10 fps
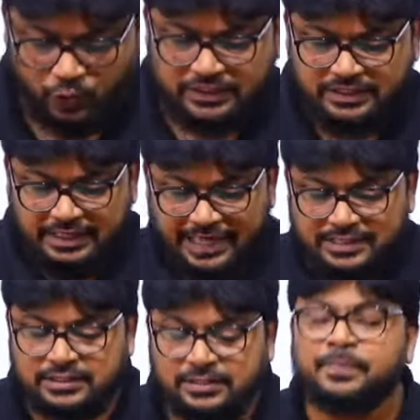this
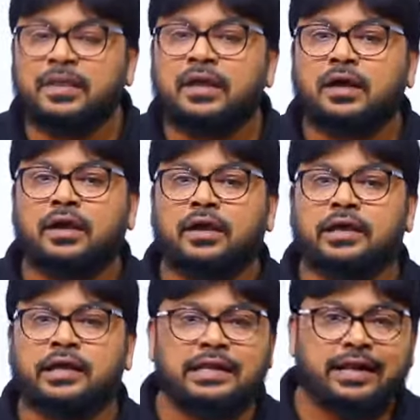class
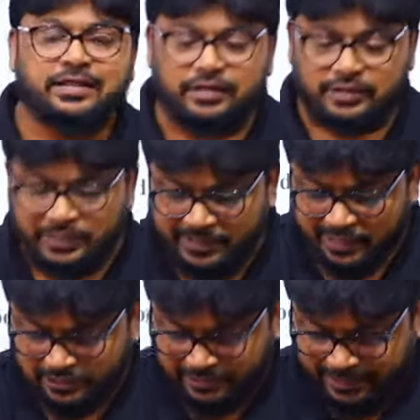in another 10
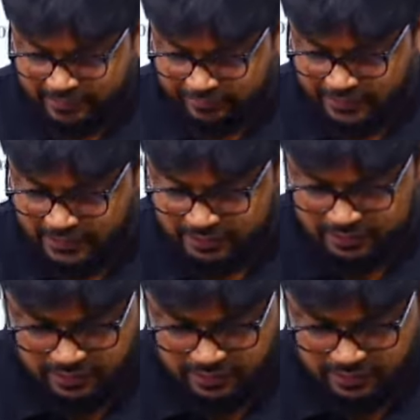minutes, my dear friends.